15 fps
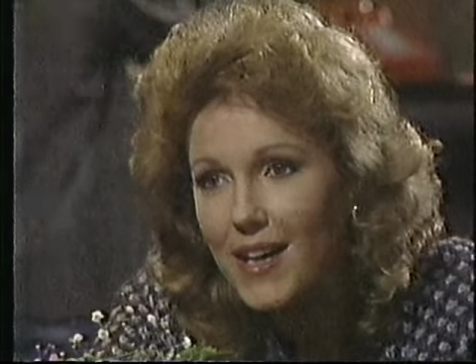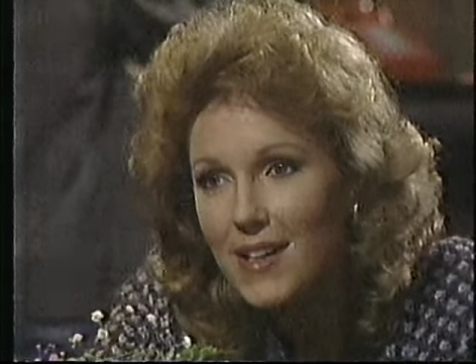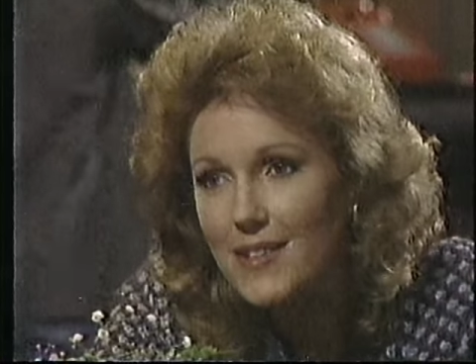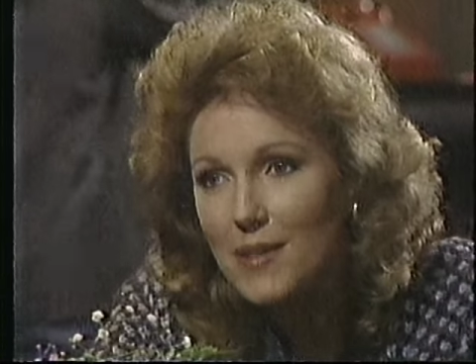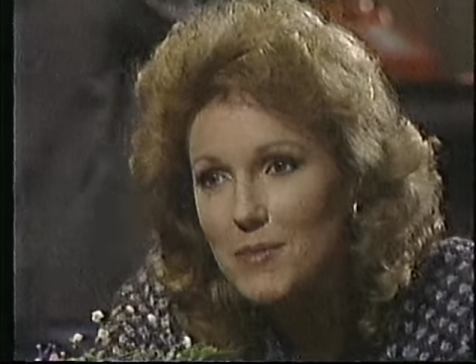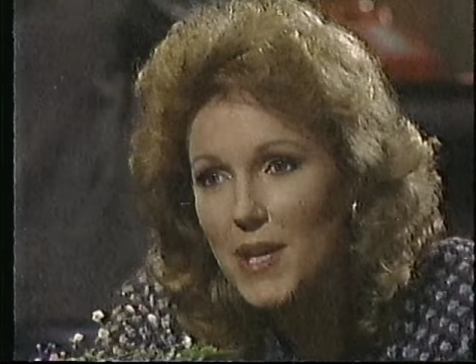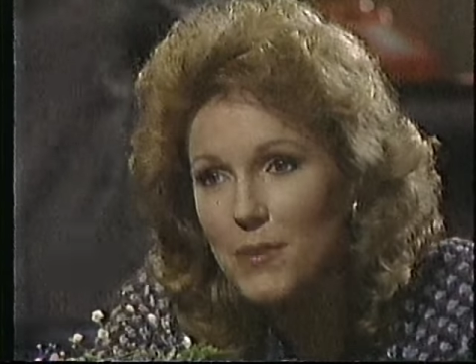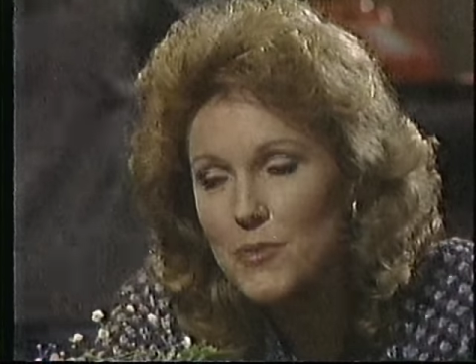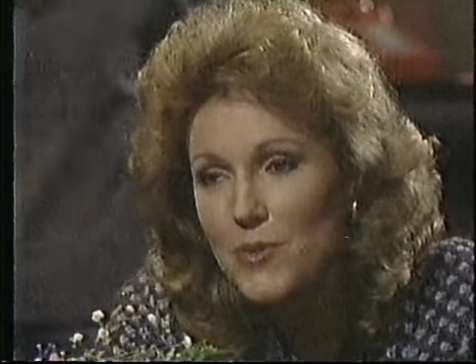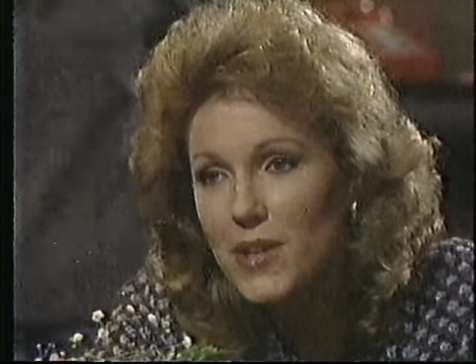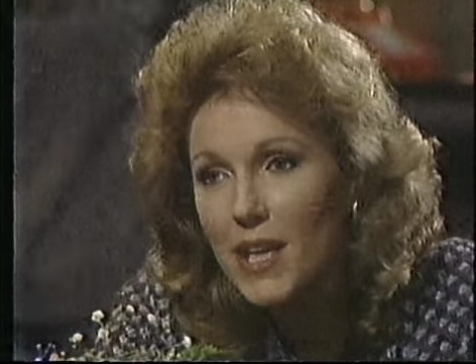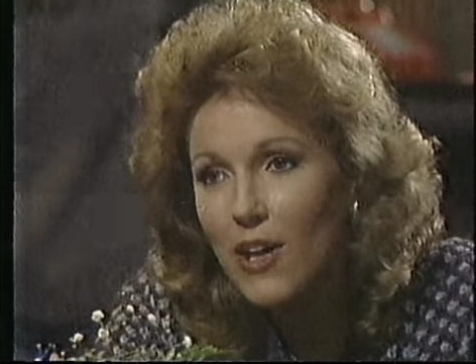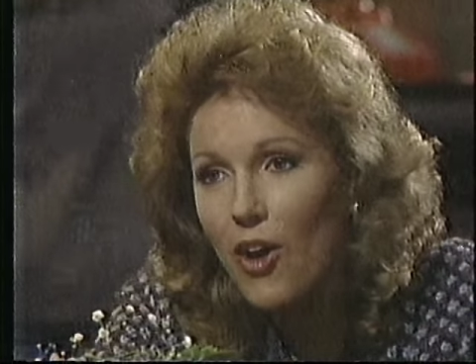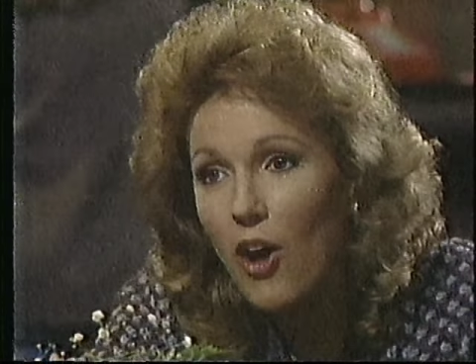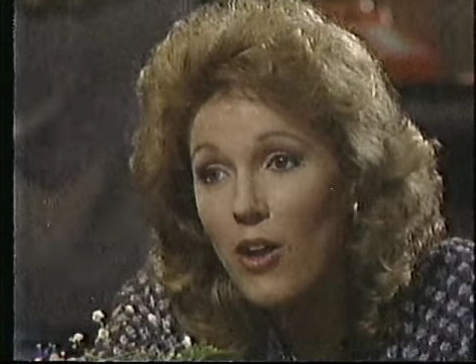Sometimes when
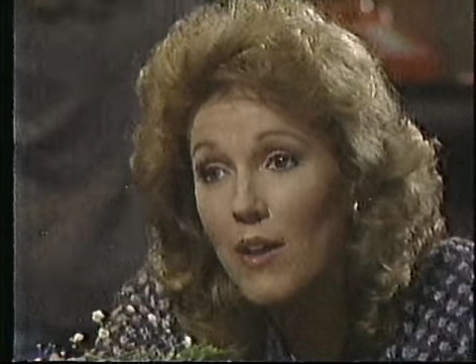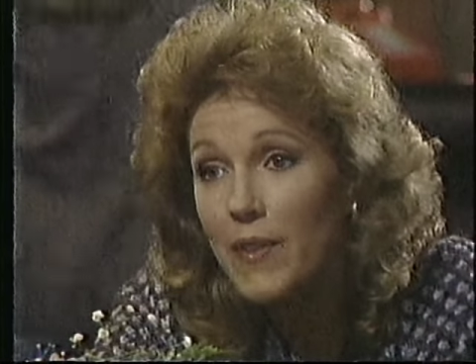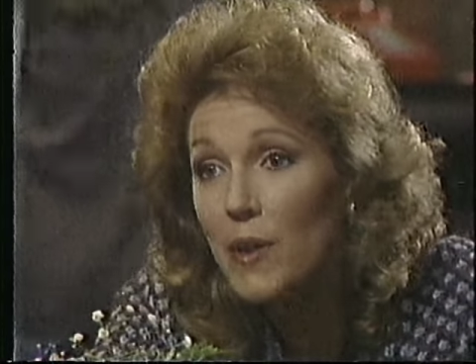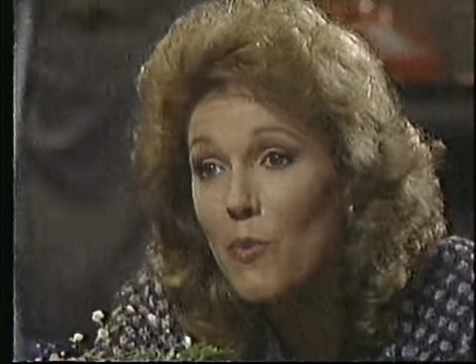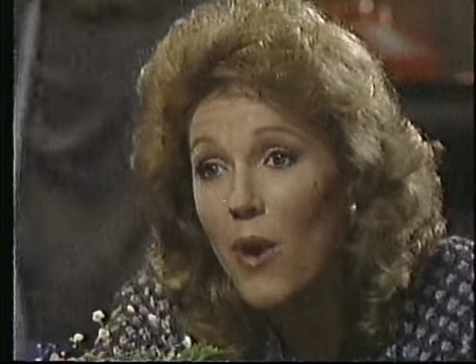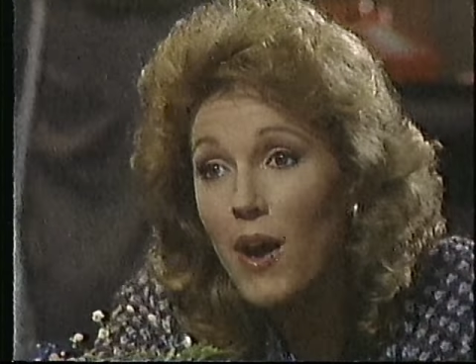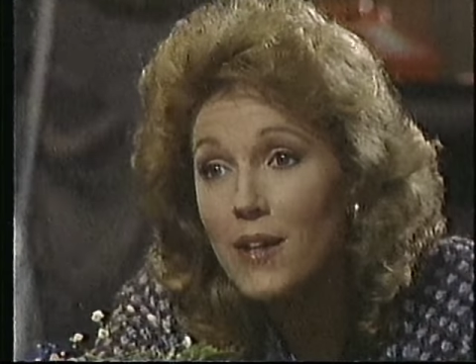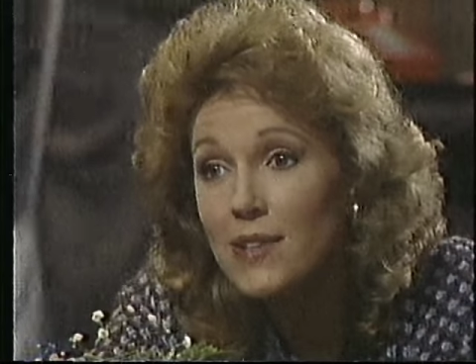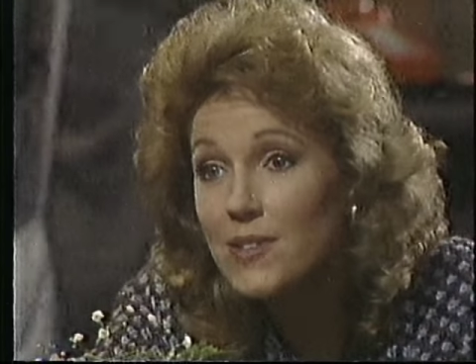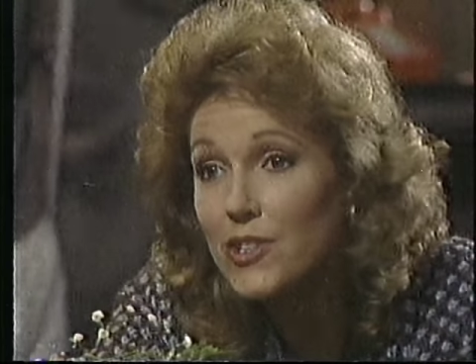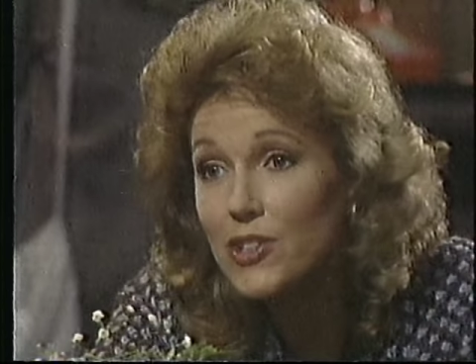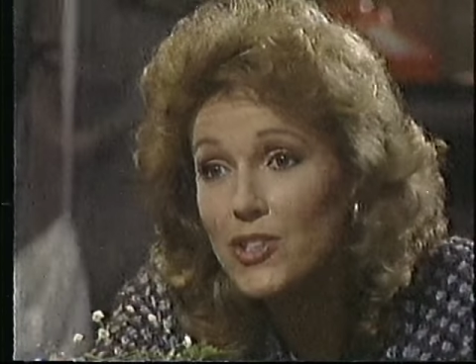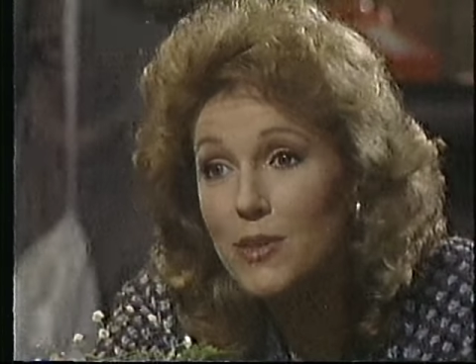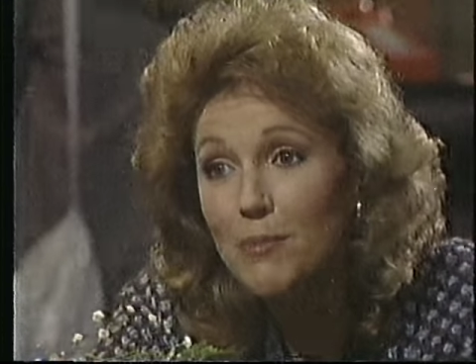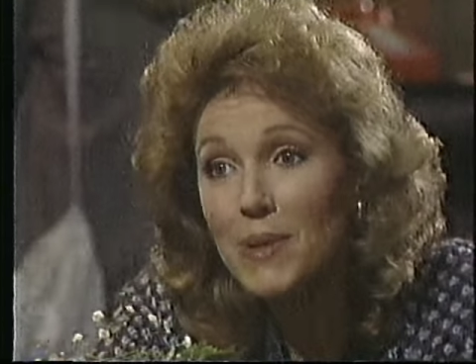they call, all they want is
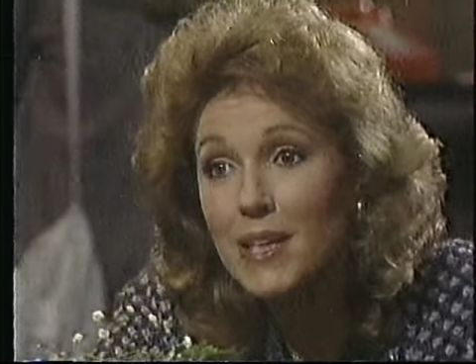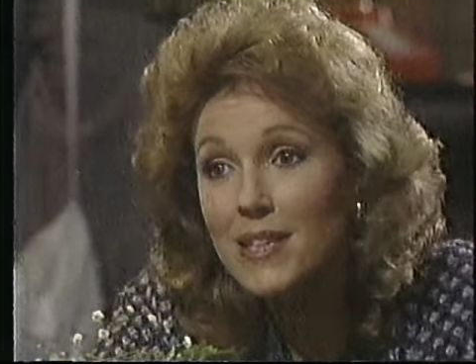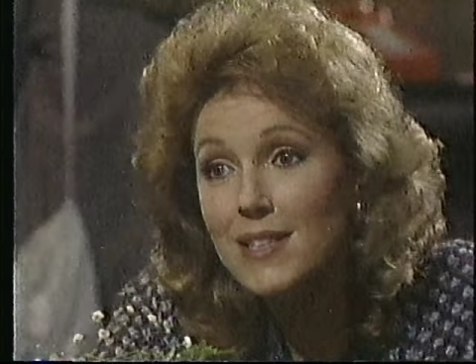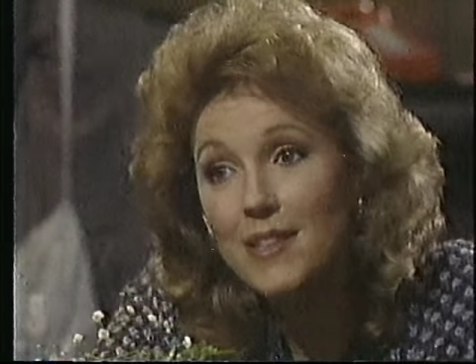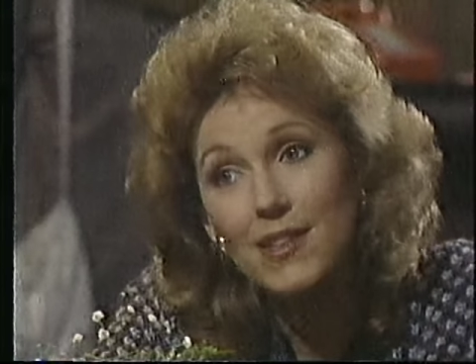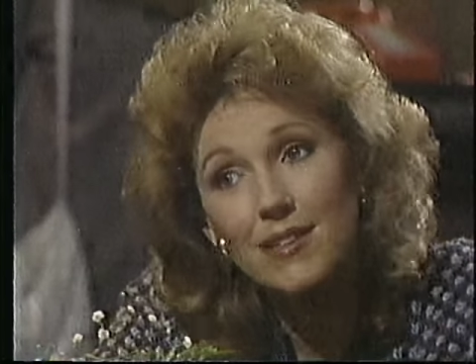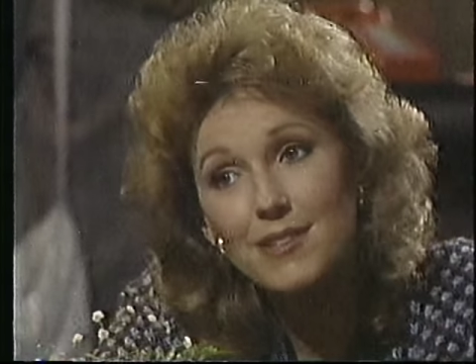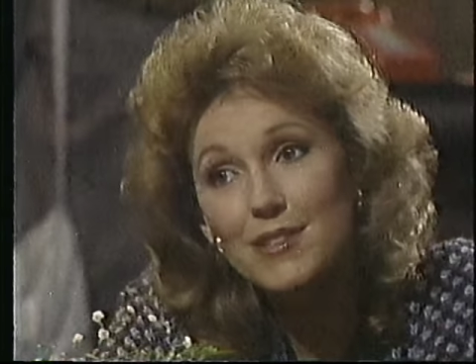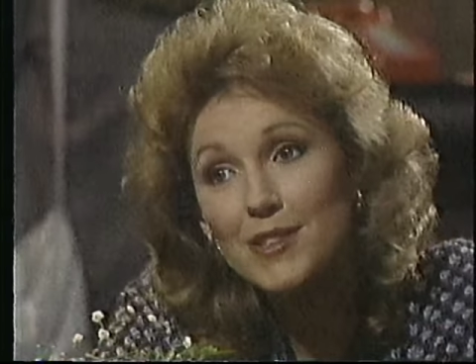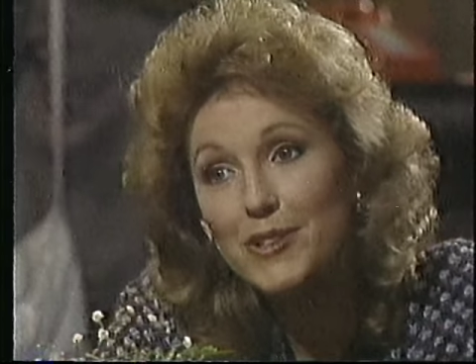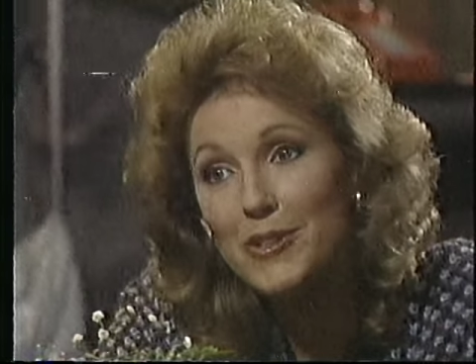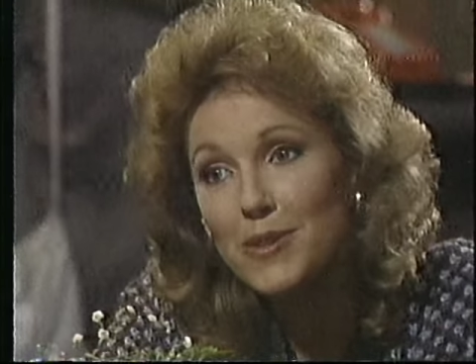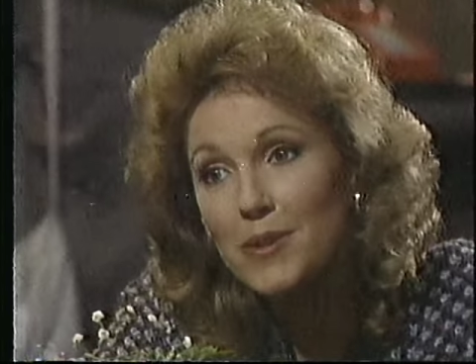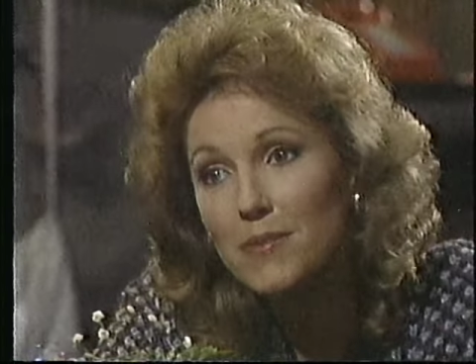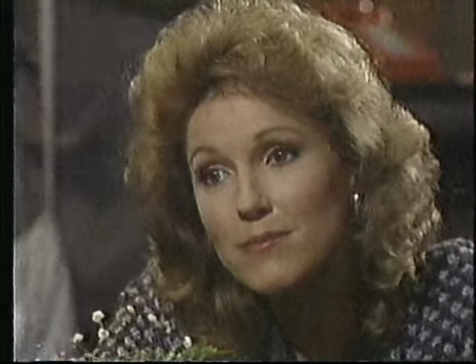just somebody to listen
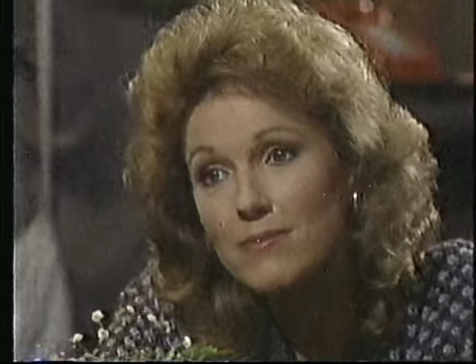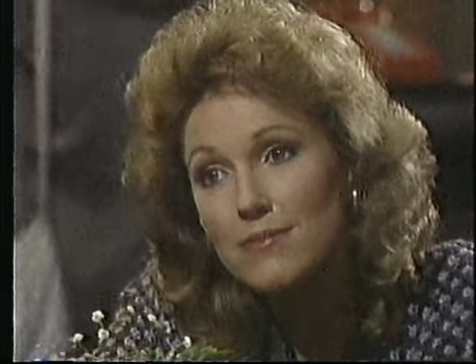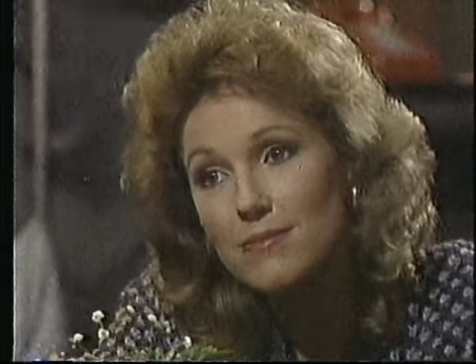to them.